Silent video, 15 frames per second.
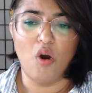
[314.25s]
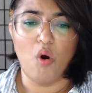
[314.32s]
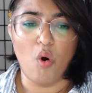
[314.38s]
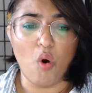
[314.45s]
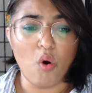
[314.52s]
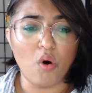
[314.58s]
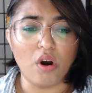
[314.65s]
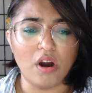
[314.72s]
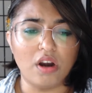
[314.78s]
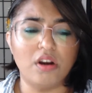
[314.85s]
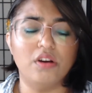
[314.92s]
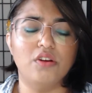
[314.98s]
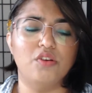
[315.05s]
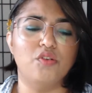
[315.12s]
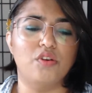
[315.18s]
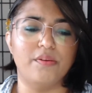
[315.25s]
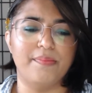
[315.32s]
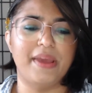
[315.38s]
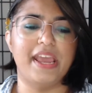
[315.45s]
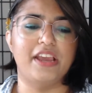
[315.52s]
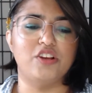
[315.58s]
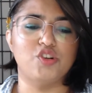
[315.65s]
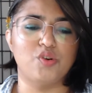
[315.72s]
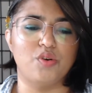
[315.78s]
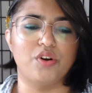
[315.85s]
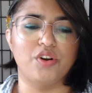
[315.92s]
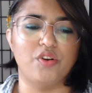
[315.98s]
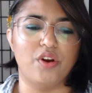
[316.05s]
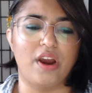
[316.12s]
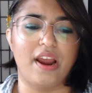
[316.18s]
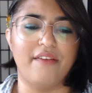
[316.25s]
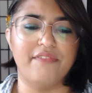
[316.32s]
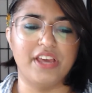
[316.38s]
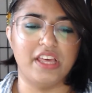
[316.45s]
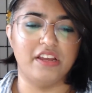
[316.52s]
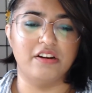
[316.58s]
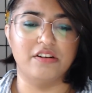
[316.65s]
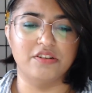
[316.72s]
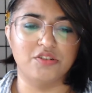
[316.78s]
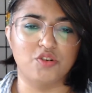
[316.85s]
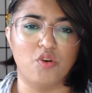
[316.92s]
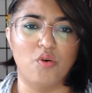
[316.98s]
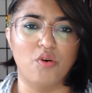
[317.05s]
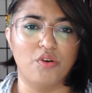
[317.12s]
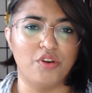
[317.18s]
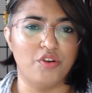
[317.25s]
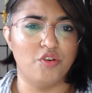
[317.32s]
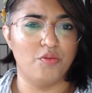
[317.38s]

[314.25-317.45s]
Or you can make sure your heavy hitters go,